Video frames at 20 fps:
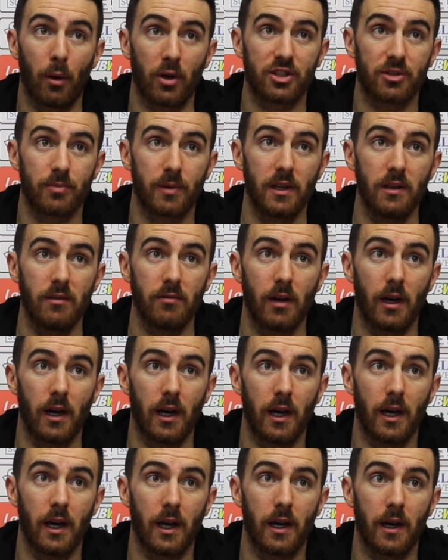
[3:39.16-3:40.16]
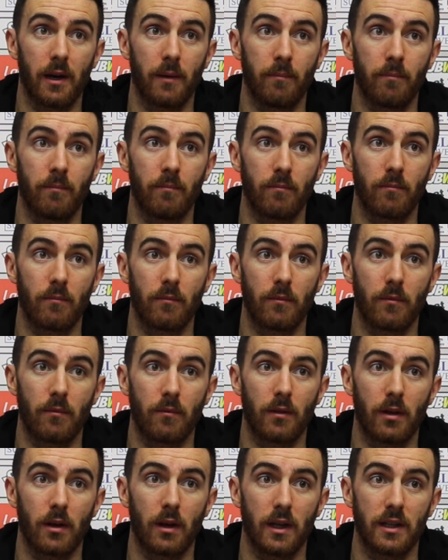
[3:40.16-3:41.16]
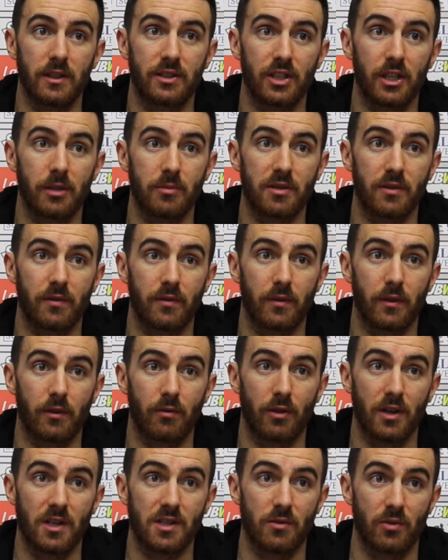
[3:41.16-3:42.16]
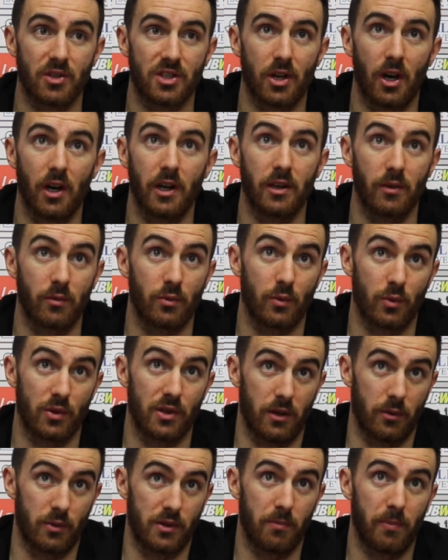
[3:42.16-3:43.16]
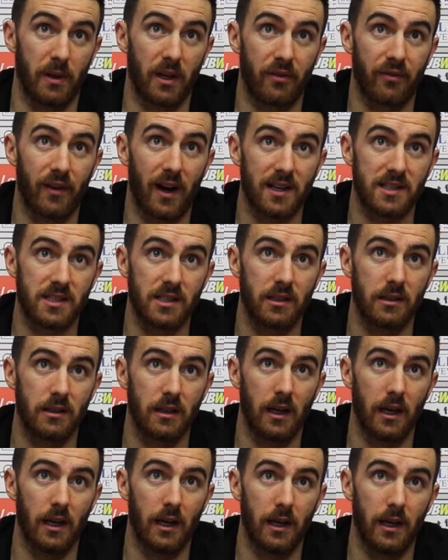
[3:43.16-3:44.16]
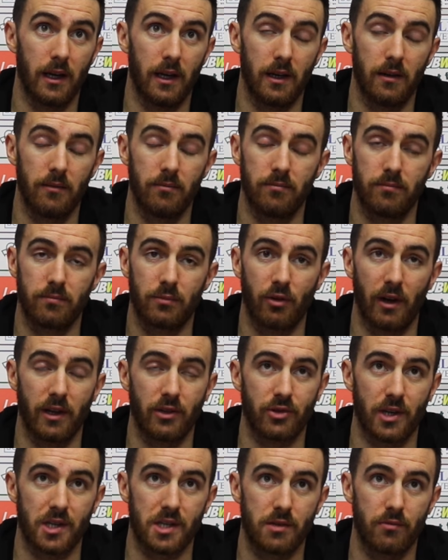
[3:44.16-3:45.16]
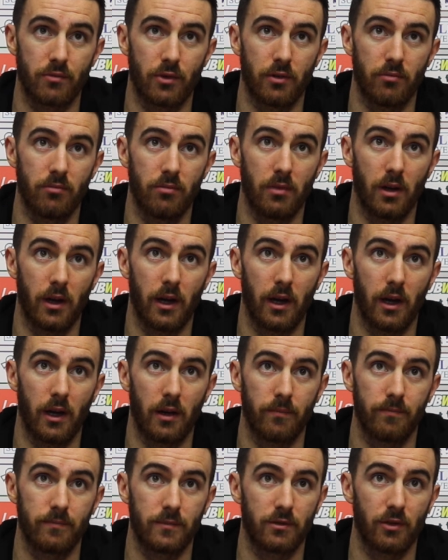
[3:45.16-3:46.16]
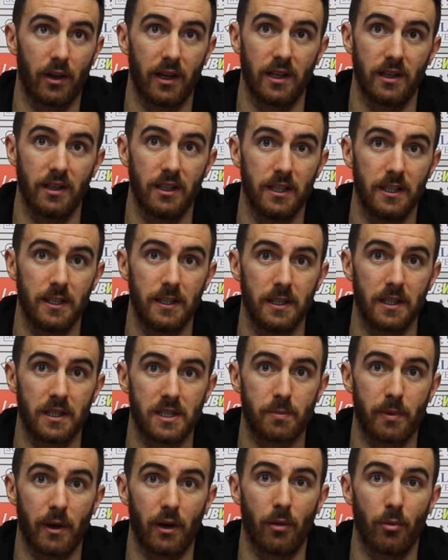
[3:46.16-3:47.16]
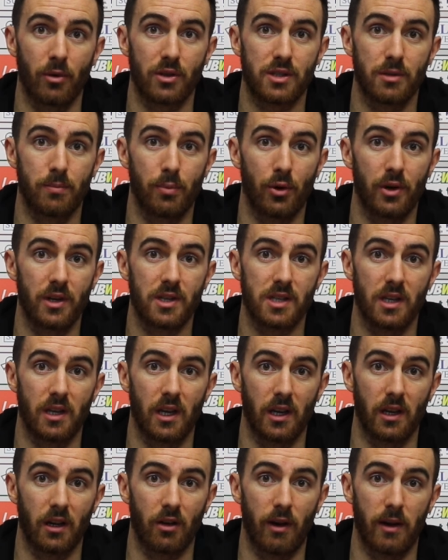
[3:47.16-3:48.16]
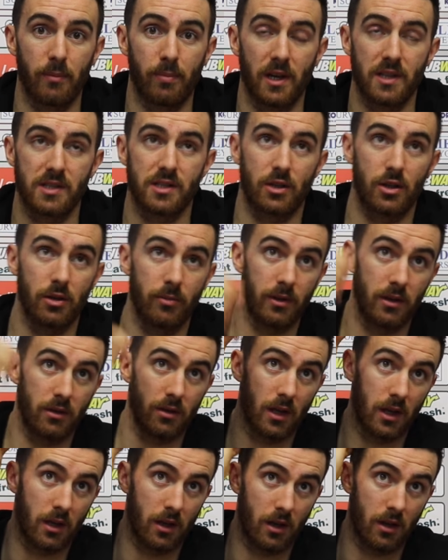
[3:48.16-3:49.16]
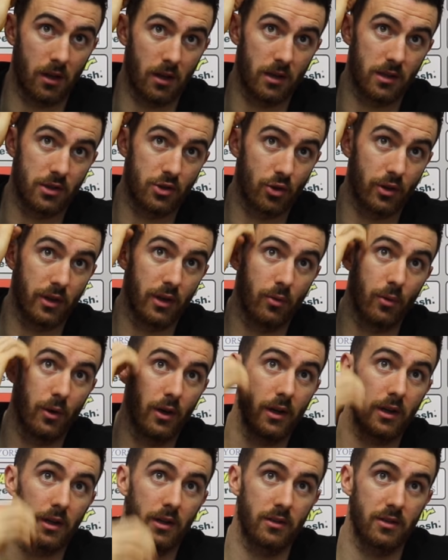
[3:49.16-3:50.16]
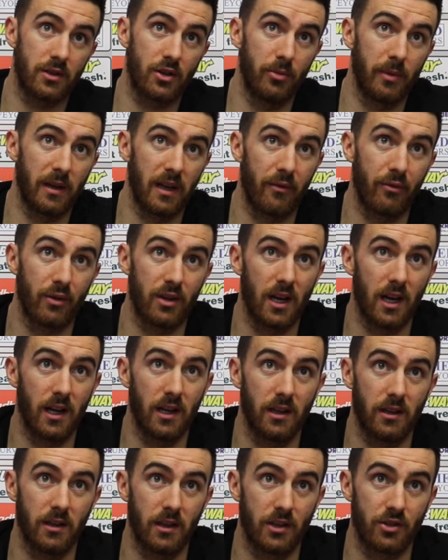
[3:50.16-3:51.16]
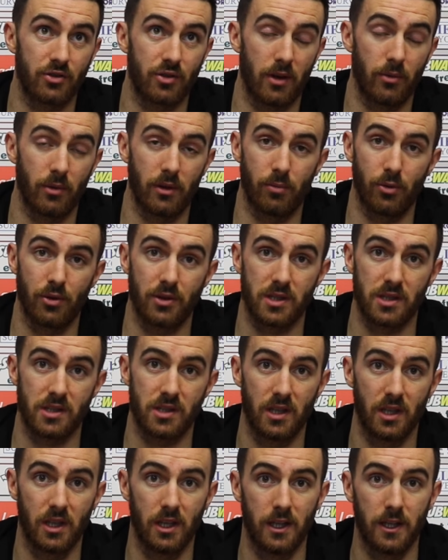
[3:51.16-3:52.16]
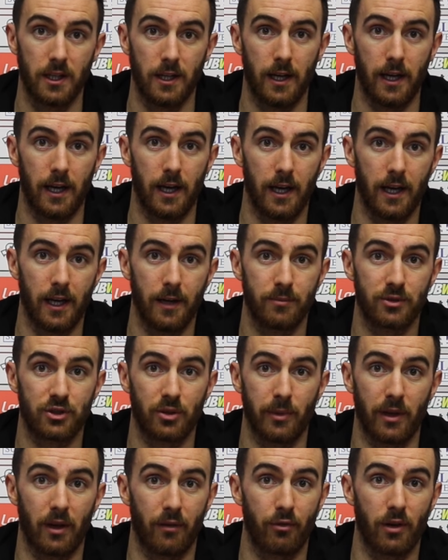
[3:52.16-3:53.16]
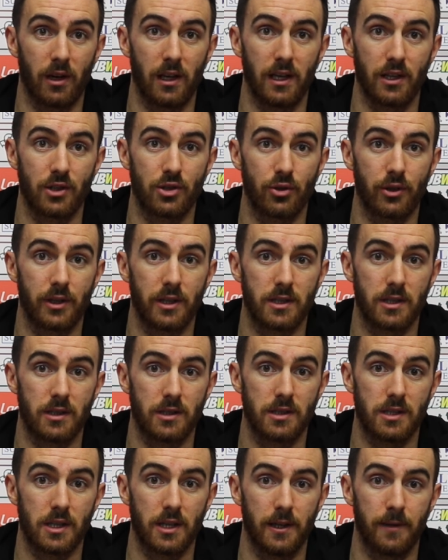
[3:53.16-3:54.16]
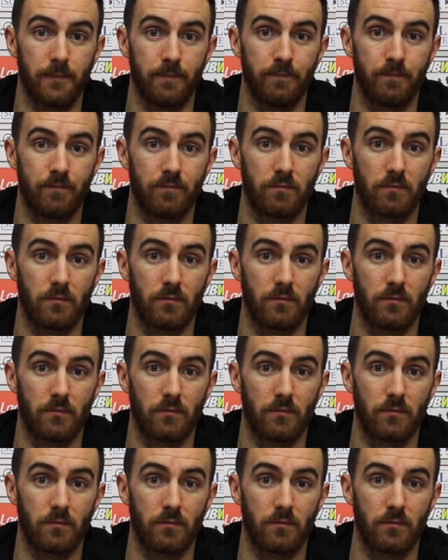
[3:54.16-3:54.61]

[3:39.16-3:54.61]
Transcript: Possibly. In terms of the reason we signed, it was a big factor. Great dressing room, great spirit amongst the boys, and a great place to come and enjoy your work. To come in every day and train with the boys is something I've really enjoyed, and